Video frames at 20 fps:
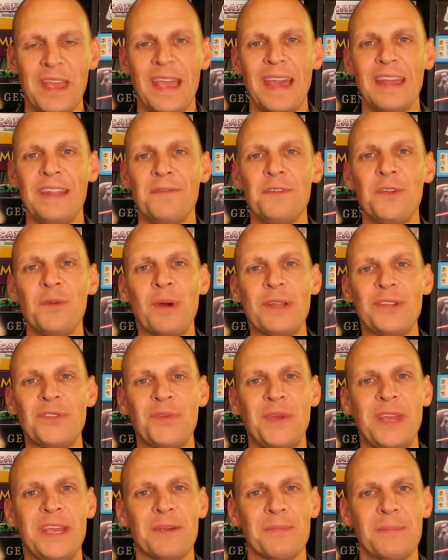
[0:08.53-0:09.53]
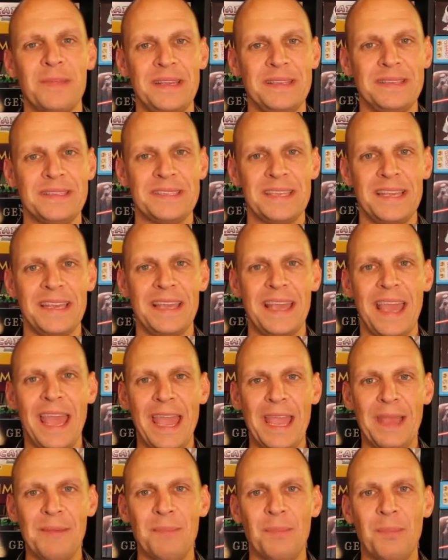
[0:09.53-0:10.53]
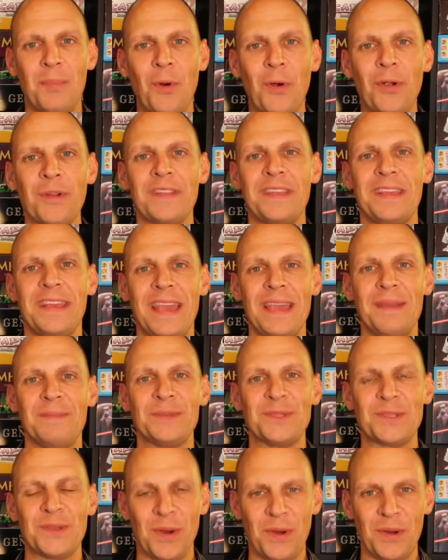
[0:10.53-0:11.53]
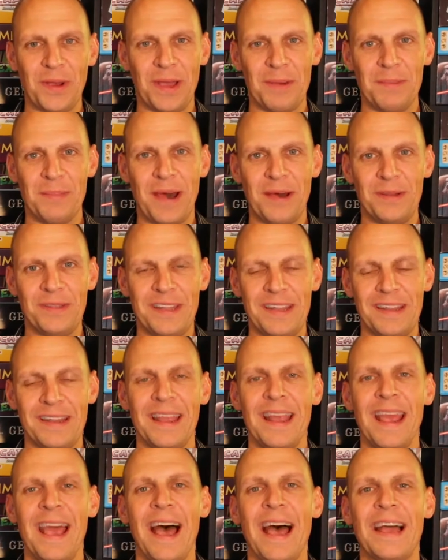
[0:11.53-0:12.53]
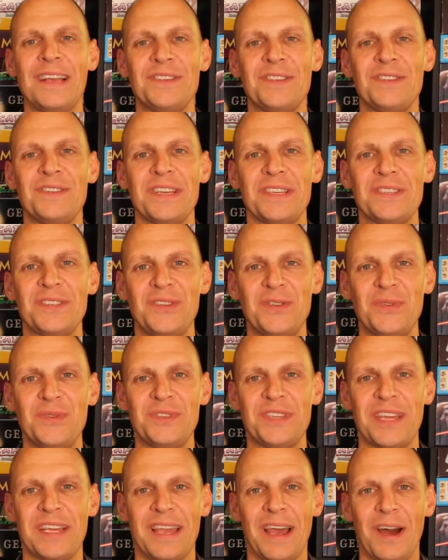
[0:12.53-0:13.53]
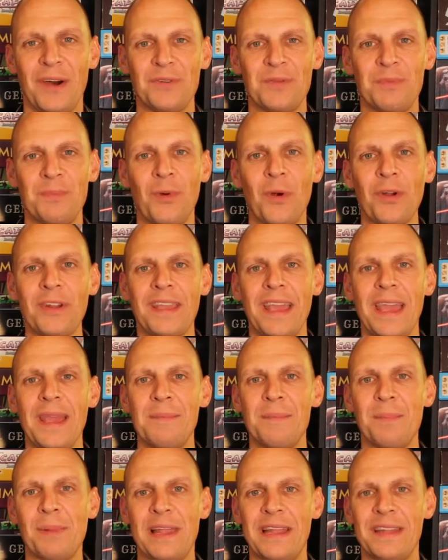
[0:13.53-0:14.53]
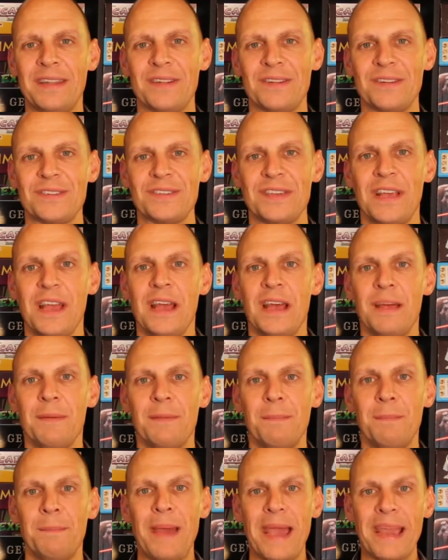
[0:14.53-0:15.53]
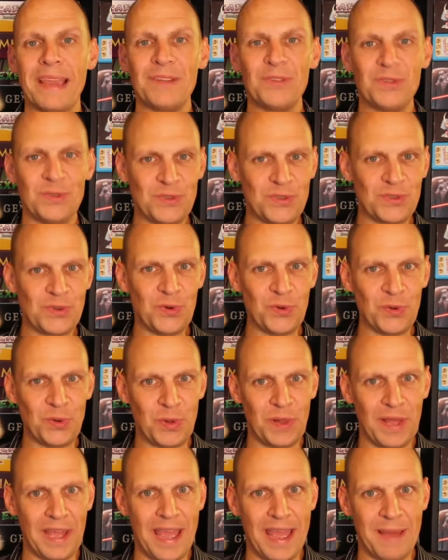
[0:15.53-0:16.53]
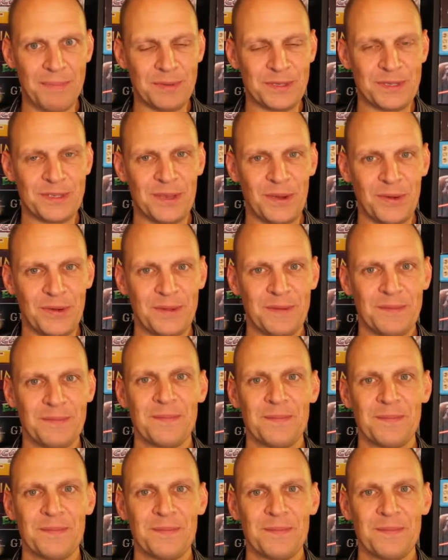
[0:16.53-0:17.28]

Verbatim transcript: And if you want to hear me sing a board game song about it, I suggest you check out Board Game Blender's Back to School episode.